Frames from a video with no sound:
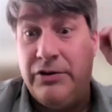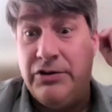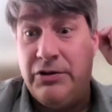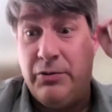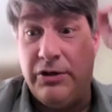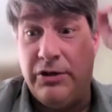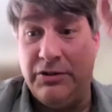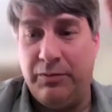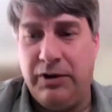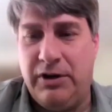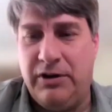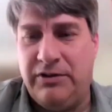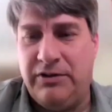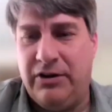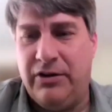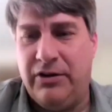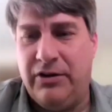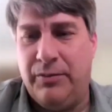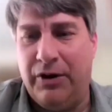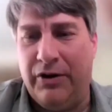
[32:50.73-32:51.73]
She wants me to
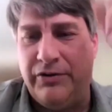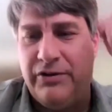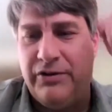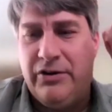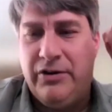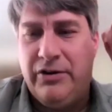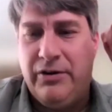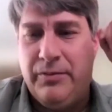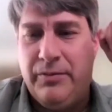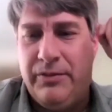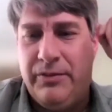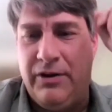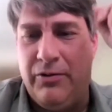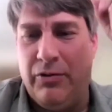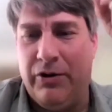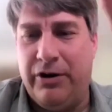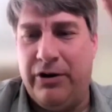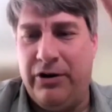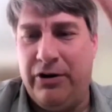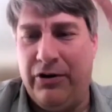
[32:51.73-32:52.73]
tell them, I'll tell them. They
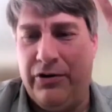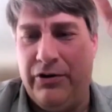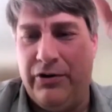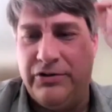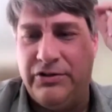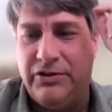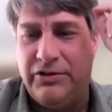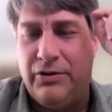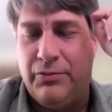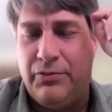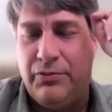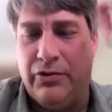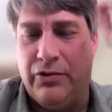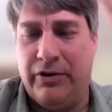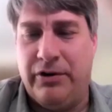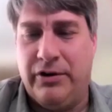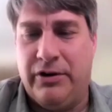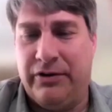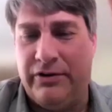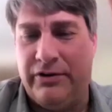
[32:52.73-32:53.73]
want to know they're still
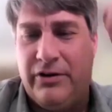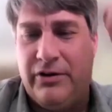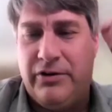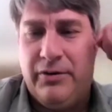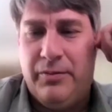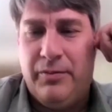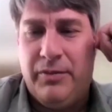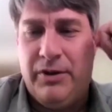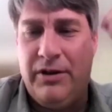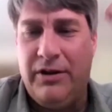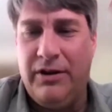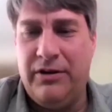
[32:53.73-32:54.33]
important, I'll tell them.